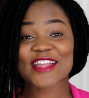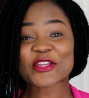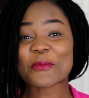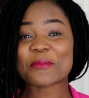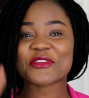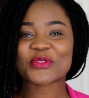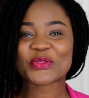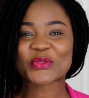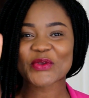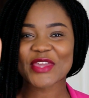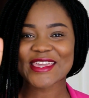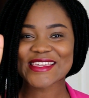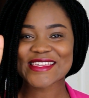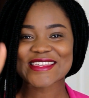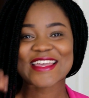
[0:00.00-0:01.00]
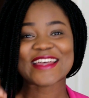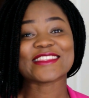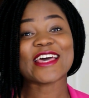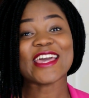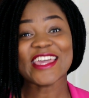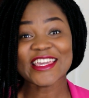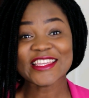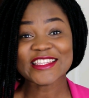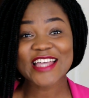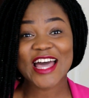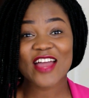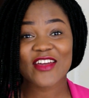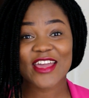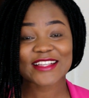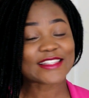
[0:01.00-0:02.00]
number three, the
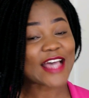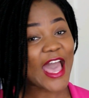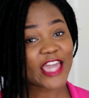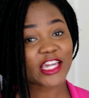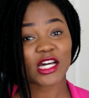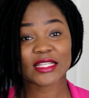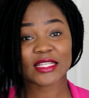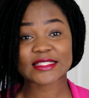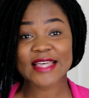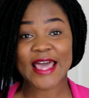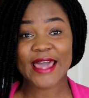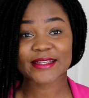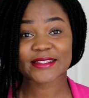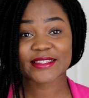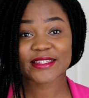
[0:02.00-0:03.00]
indirect eye contact.